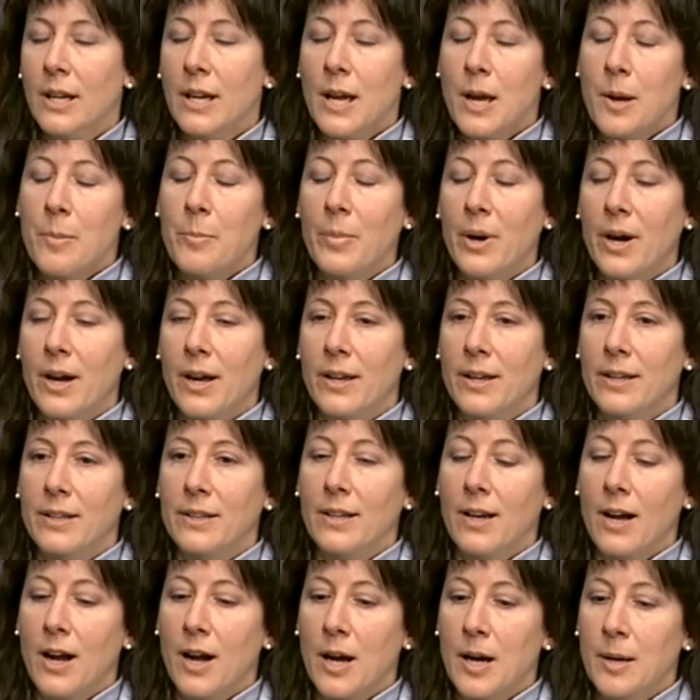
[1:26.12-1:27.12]

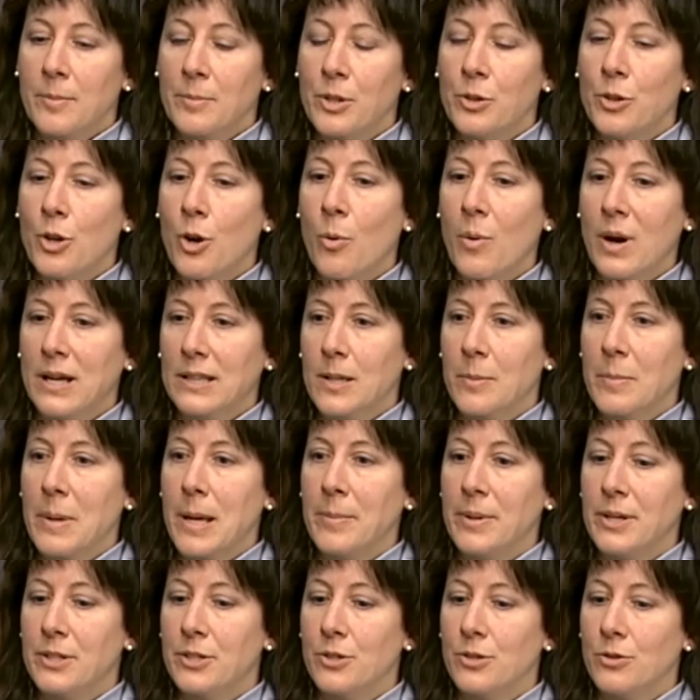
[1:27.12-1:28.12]
but you don't want the
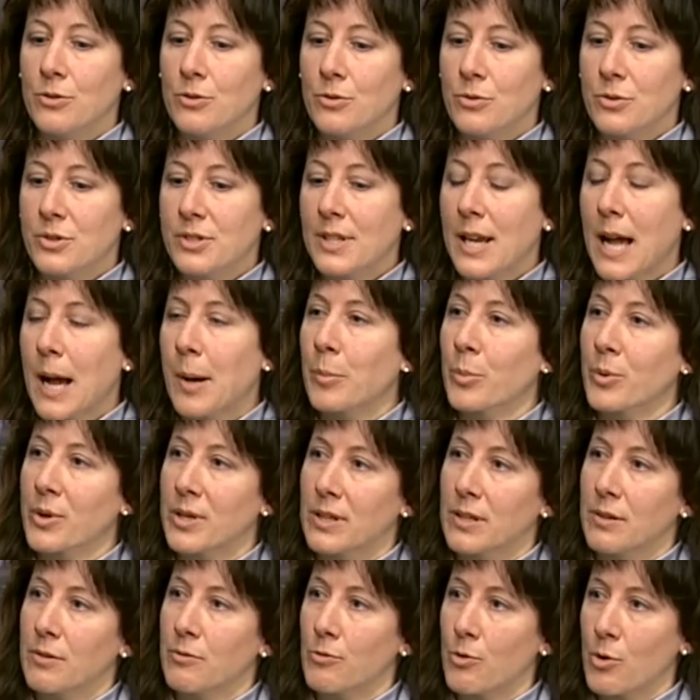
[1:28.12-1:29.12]
baby to stop
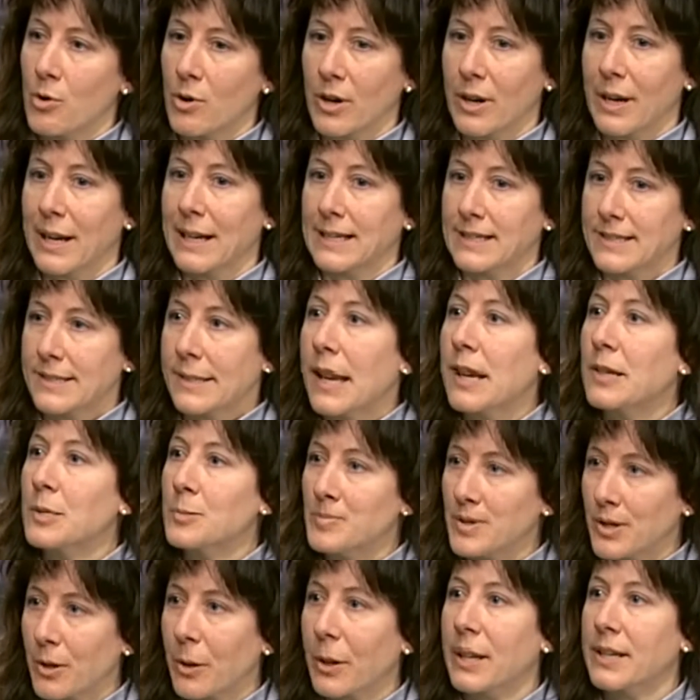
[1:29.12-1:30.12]
breathing for an extended
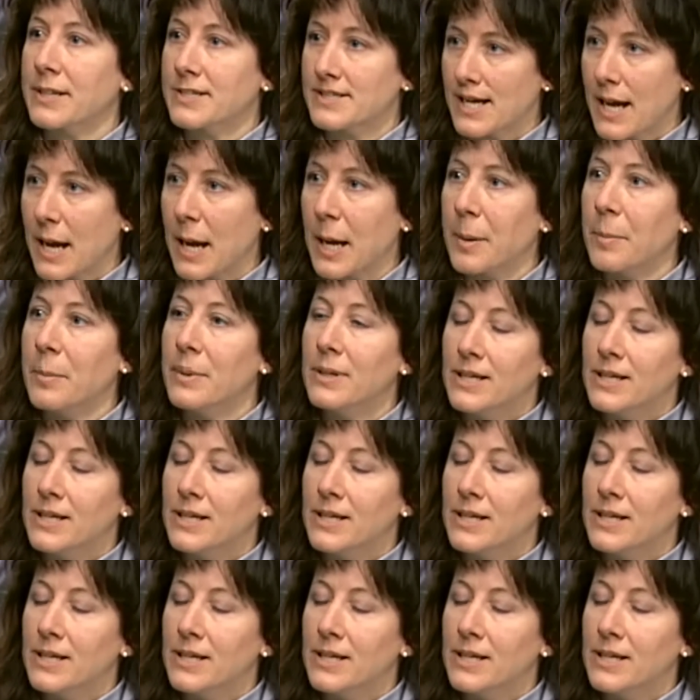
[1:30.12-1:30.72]
period of time.